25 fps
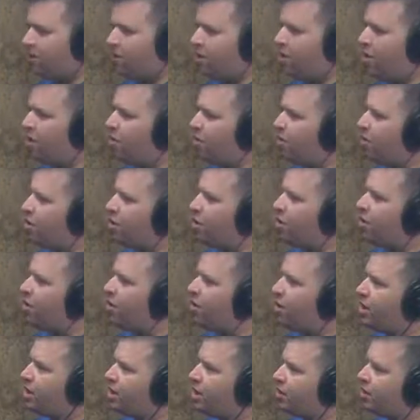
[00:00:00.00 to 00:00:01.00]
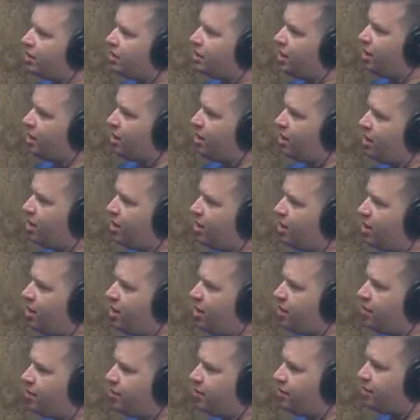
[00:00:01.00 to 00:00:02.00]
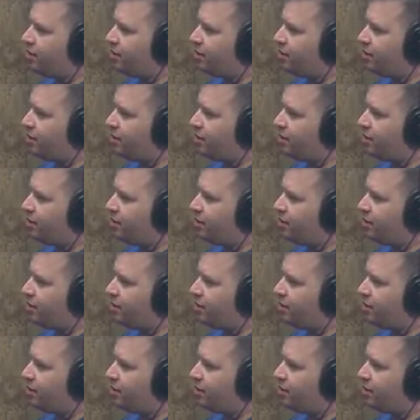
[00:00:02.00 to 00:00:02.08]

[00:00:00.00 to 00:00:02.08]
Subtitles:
Oh no, it's I'm